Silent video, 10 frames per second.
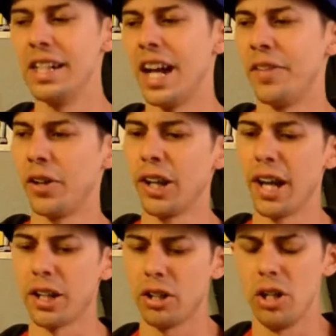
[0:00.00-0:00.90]
and they're
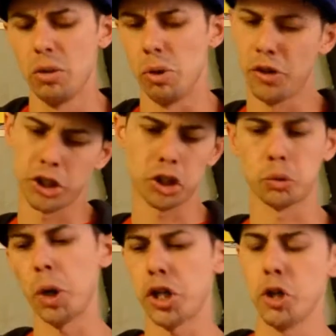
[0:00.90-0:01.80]
like, well, this is
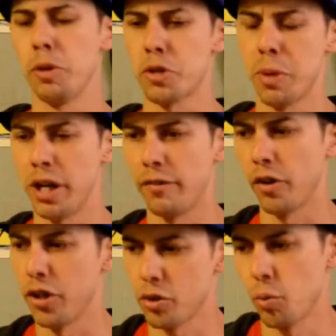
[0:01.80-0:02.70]
way too much money
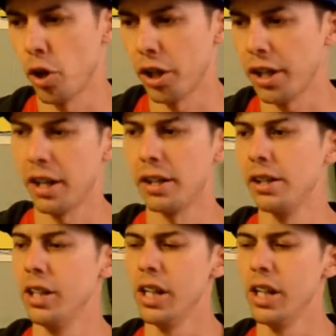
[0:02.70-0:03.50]
for this work, and